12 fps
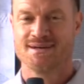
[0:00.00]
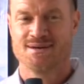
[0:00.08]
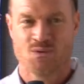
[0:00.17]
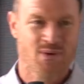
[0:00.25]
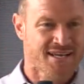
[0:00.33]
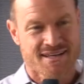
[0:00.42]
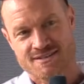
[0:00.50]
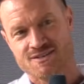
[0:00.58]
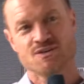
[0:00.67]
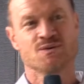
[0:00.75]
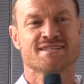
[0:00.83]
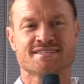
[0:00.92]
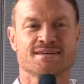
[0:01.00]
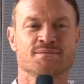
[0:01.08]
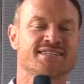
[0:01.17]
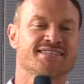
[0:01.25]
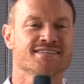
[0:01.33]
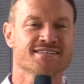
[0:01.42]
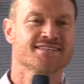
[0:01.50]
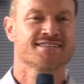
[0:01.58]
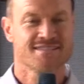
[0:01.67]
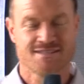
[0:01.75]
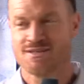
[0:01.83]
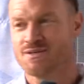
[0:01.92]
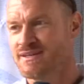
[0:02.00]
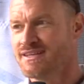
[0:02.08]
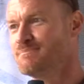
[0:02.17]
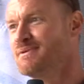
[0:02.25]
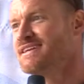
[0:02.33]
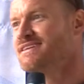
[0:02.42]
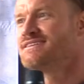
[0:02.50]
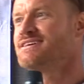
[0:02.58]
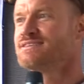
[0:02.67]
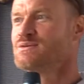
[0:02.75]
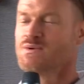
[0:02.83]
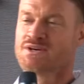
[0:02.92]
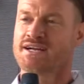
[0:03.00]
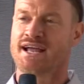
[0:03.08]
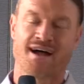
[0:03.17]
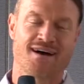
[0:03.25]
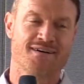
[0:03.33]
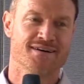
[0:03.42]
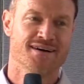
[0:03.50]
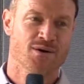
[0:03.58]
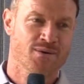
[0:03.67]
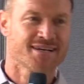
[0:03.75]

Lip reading: We can do what someone tells us to do, and the minute it doesn't work out, we